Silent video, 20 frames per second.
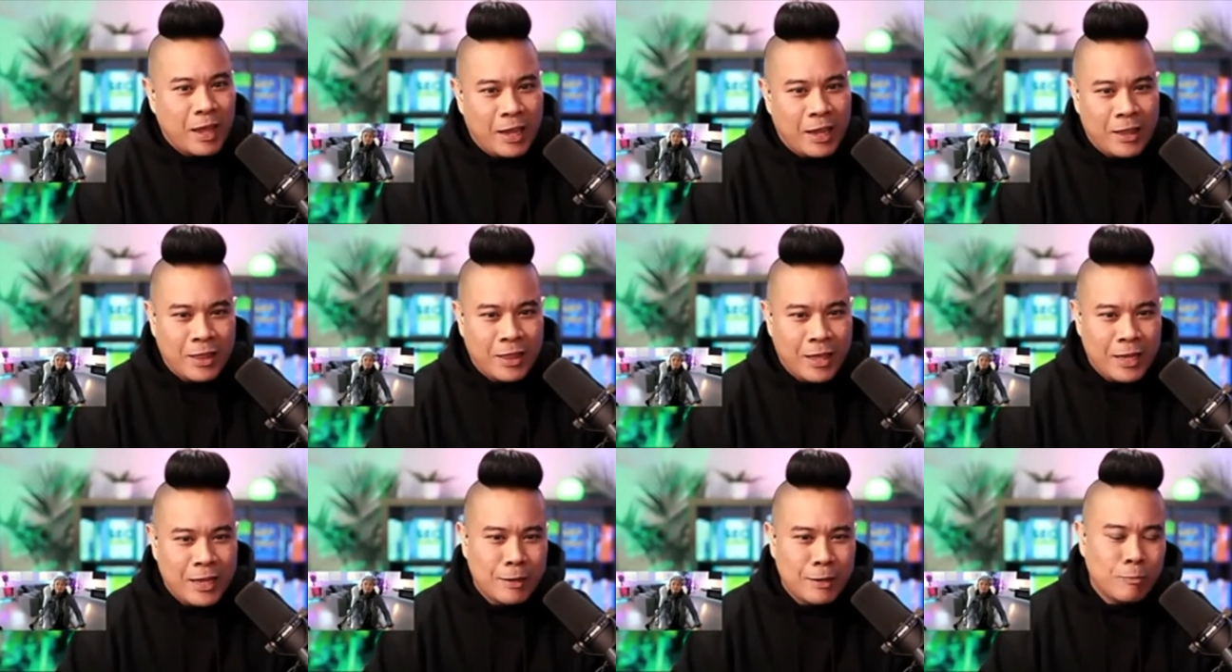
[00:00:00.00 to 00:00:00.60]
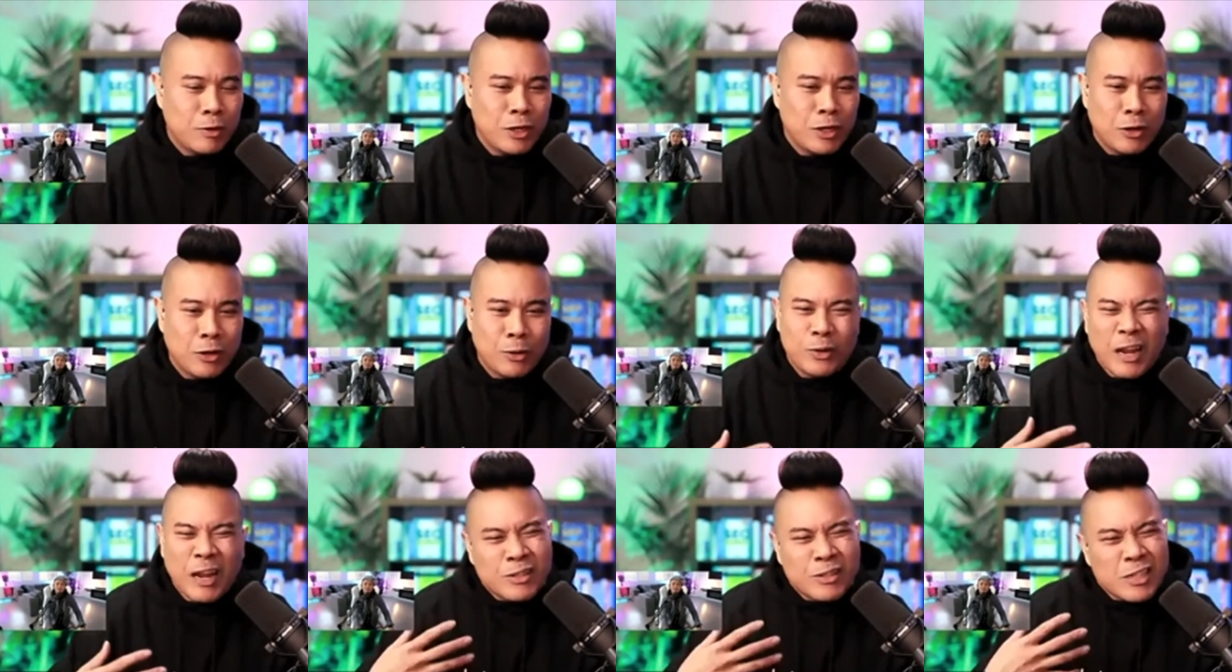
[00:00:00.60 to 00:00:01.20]
And then,
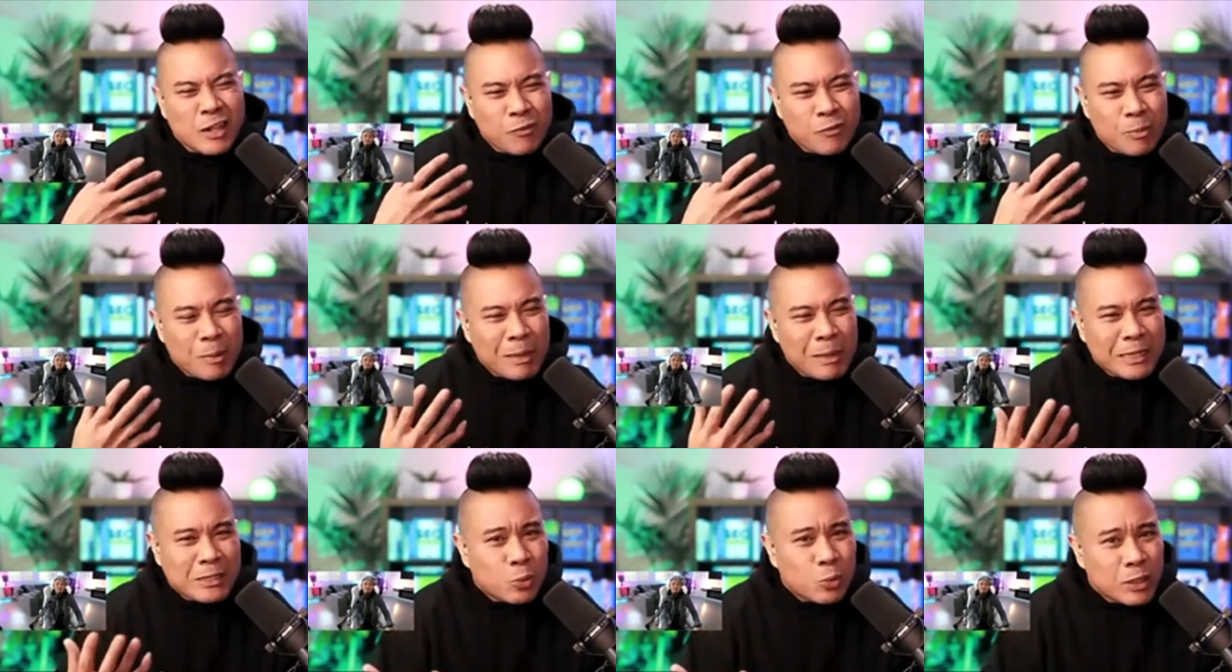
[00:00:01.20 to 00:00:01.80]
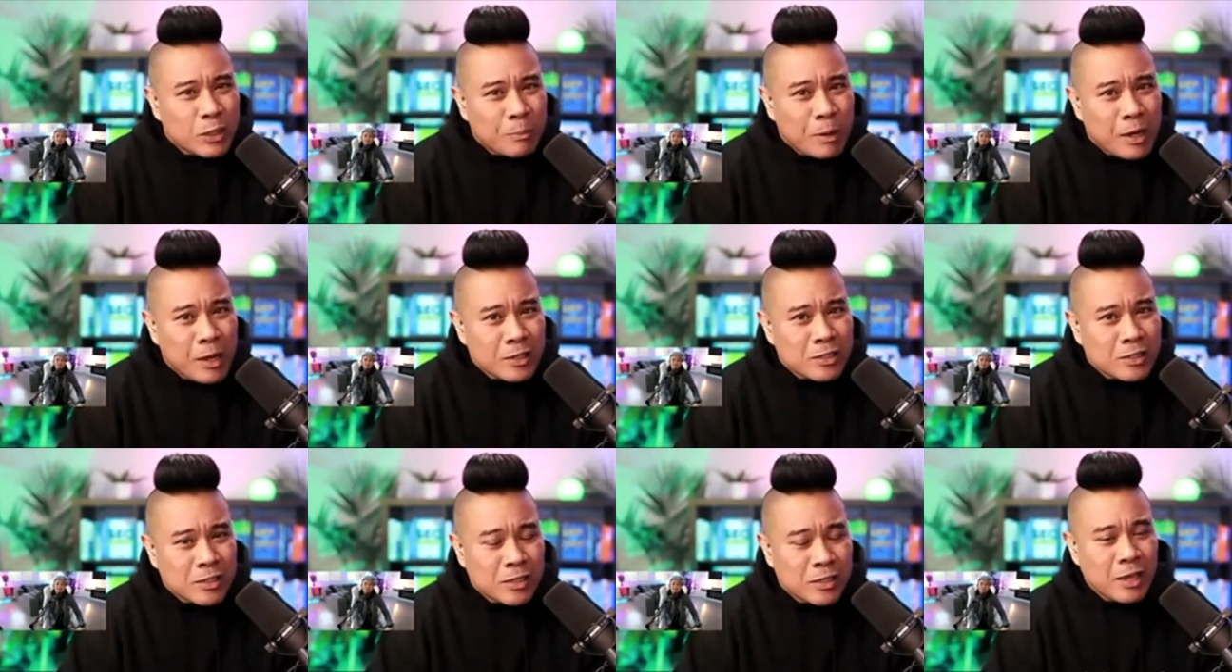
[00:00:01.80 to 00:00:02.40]
I'd sell it for maybe like
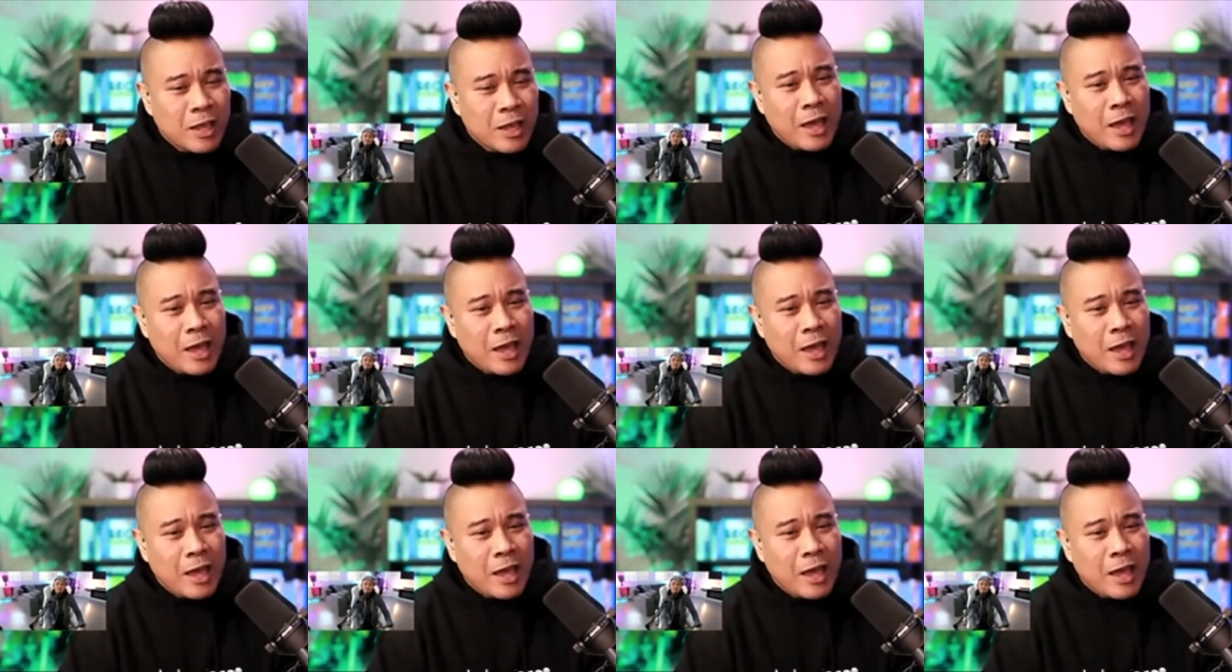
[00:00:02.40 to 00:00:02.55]
$20.